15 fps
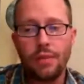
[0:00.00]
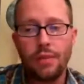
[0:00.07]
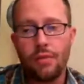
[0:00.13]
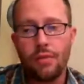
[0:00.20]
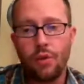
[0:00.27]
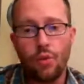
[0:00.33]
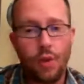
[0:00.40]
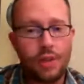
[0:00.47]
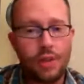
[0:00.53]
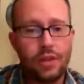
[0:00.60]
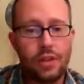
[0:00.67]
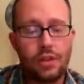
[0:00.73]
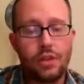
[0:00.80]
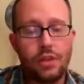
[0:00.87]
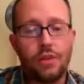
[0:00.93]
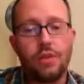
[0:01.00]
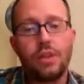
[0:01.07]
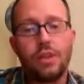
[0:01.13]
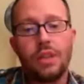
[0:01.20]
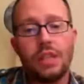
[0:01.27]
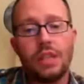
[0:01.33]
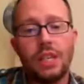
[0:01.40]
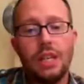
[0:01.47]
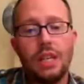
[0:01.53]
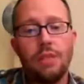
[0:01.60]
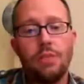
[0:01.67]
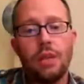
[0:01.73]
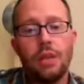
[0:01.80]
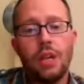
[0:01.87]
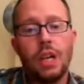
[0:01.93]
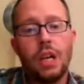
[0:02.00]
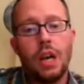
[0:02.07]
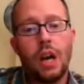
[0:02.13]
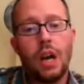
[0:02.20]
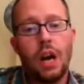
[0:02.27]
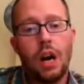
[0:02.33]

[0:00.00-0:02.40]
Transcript: but the rest of the students in the team